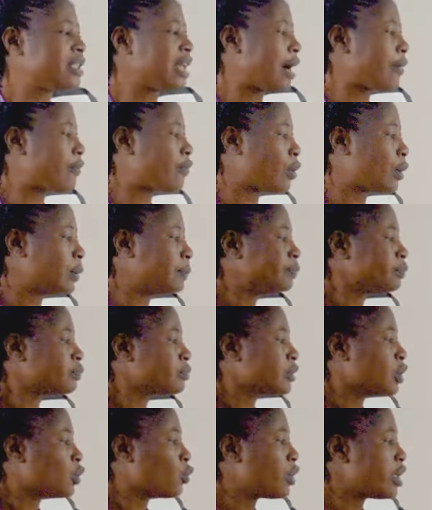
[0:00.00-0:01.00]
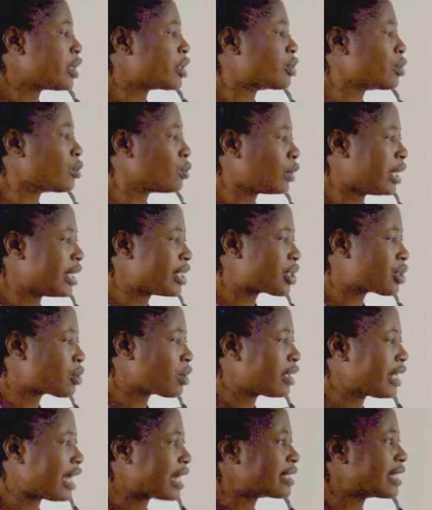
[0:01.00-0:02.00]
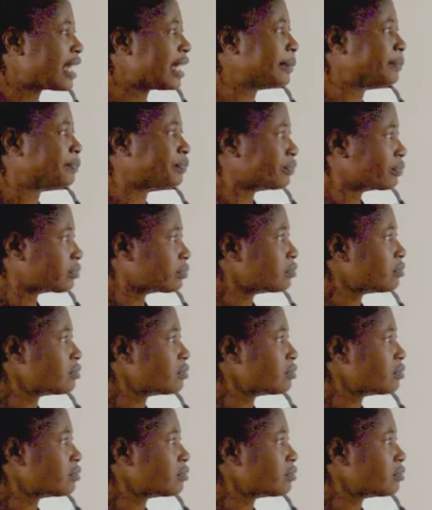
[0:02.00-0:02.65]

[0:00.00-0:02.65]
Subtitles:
Therefore, we should ensure that in